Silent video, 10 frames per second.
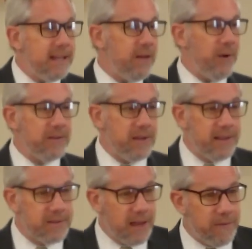Did he rest on
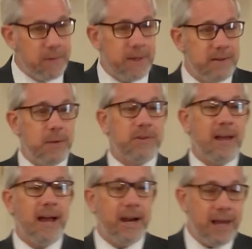the seventh because he was
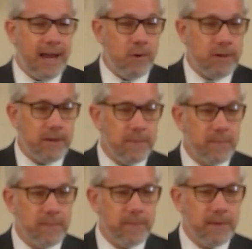tired out?
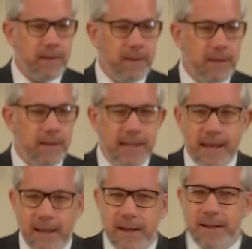Did,
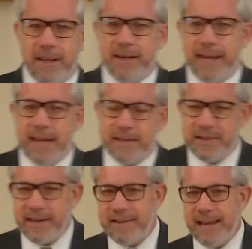it, did he take
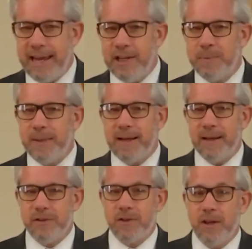six days
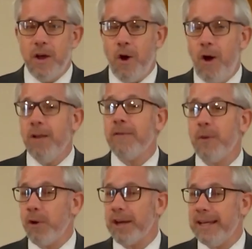because all of
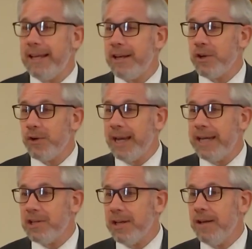the work he did in
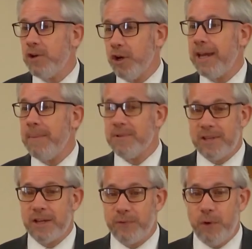creation took him
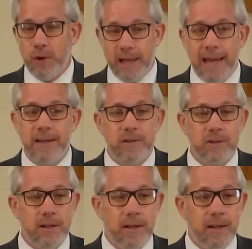six full
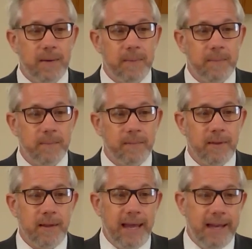days.
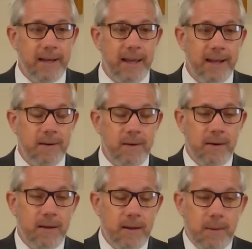And and
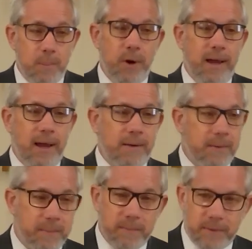boy, I,
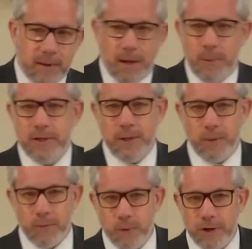I wish he
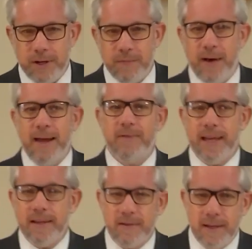would have worked in five
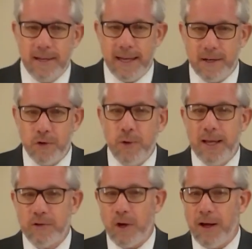days and then taken two
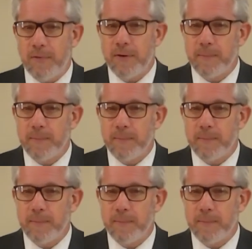days off.